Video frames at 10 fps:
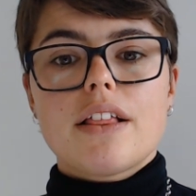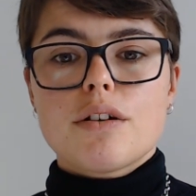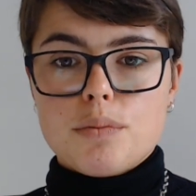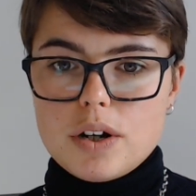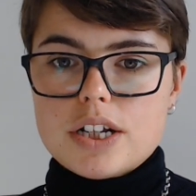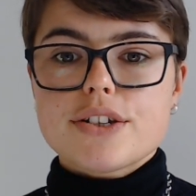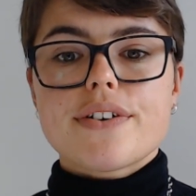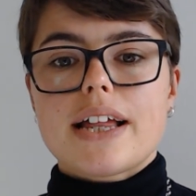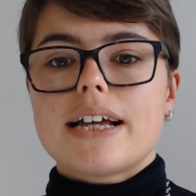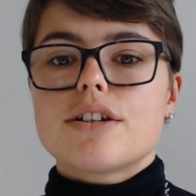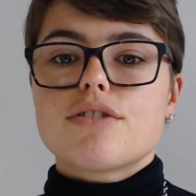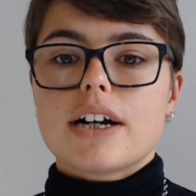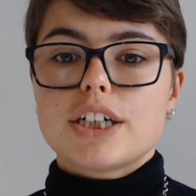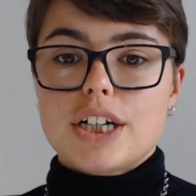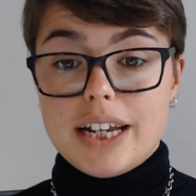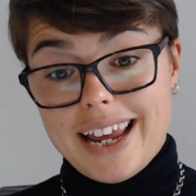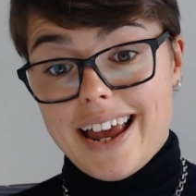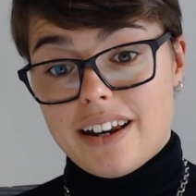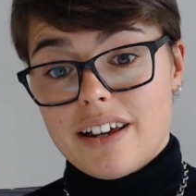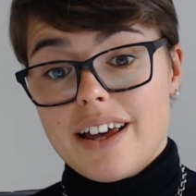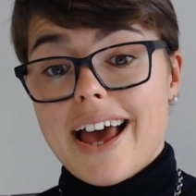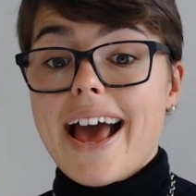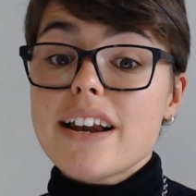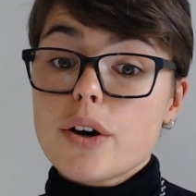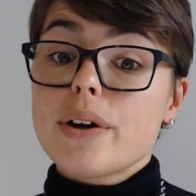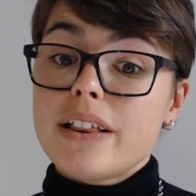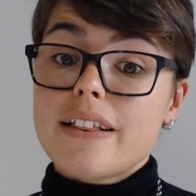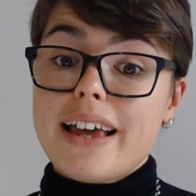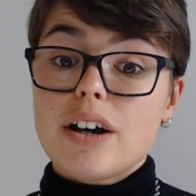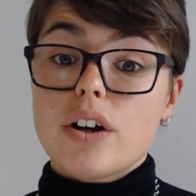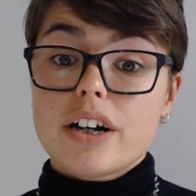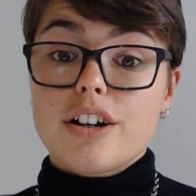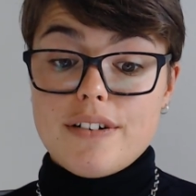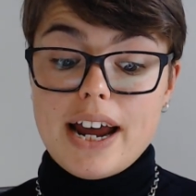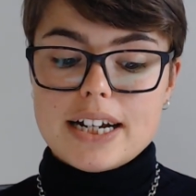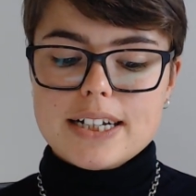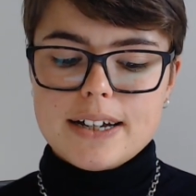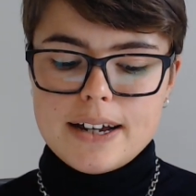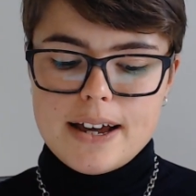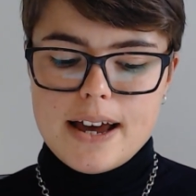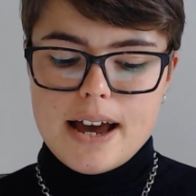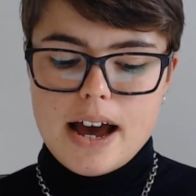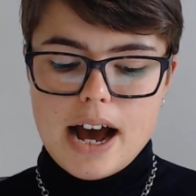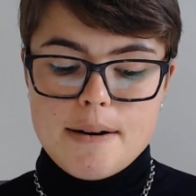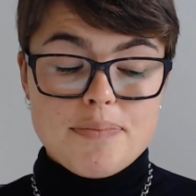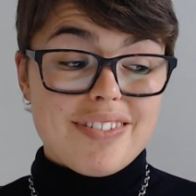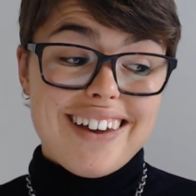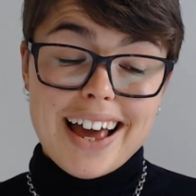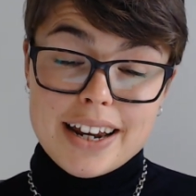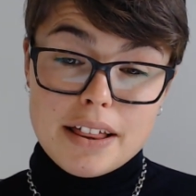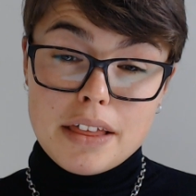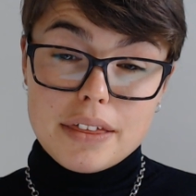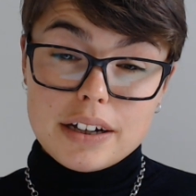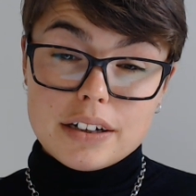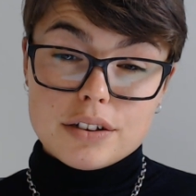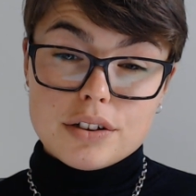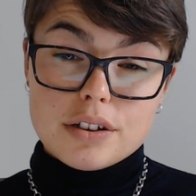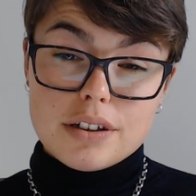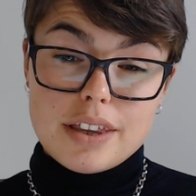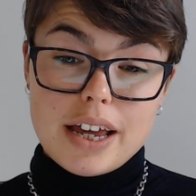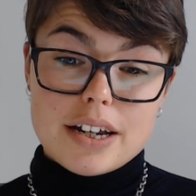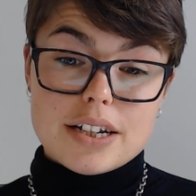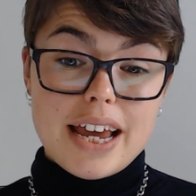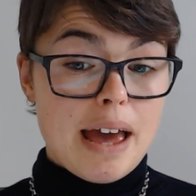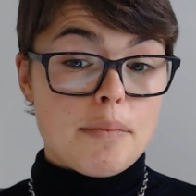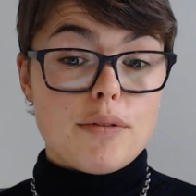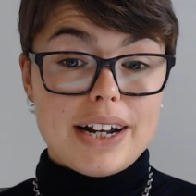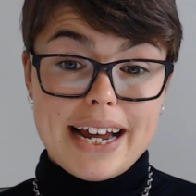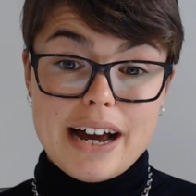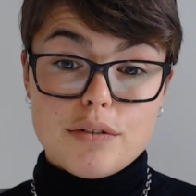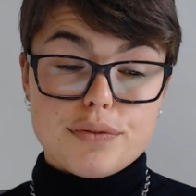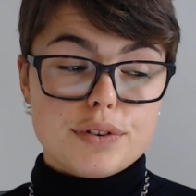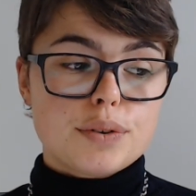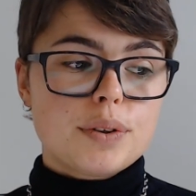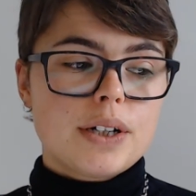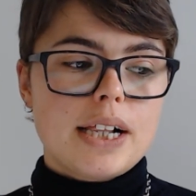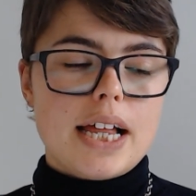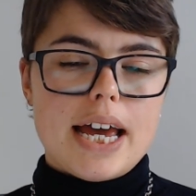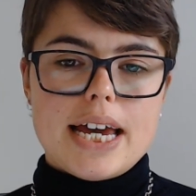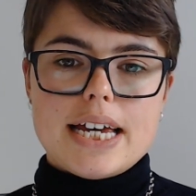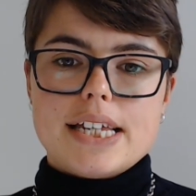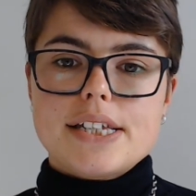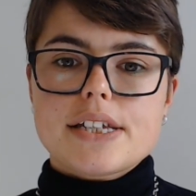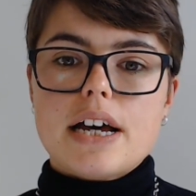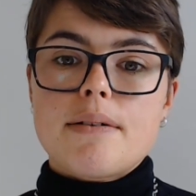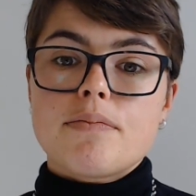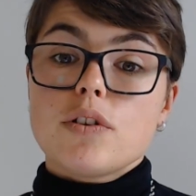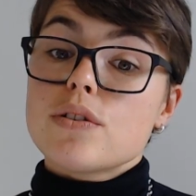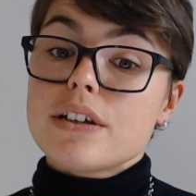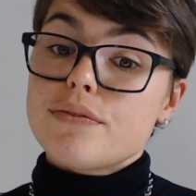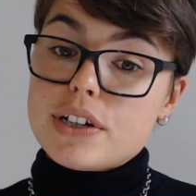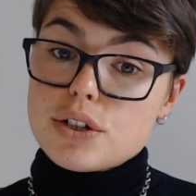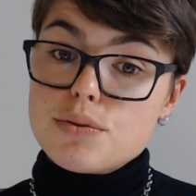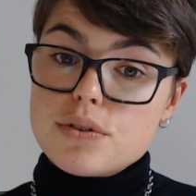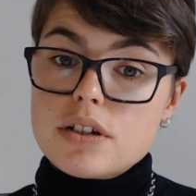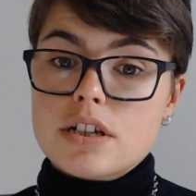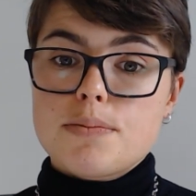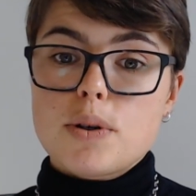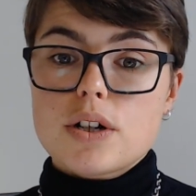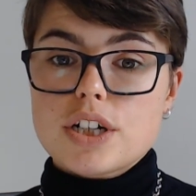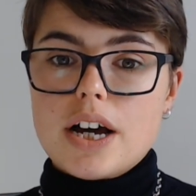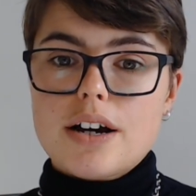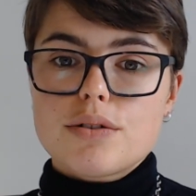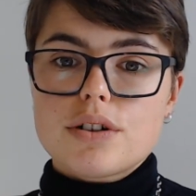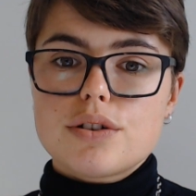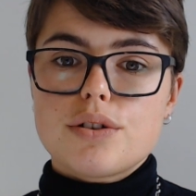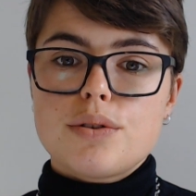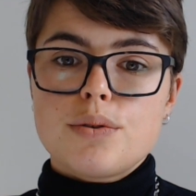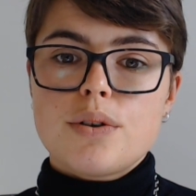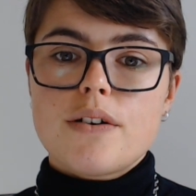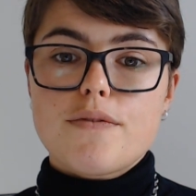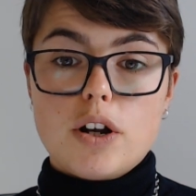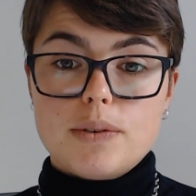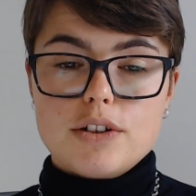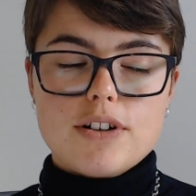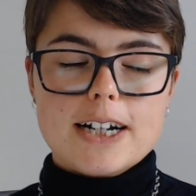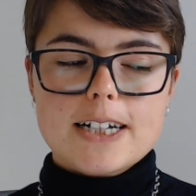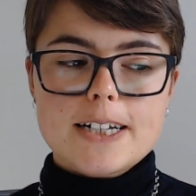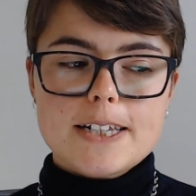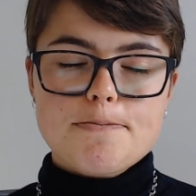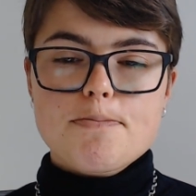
the words for that instruction again and knowing that they got it correct. Another thing that can be really helpful is using visuals to support a child to follow instructions.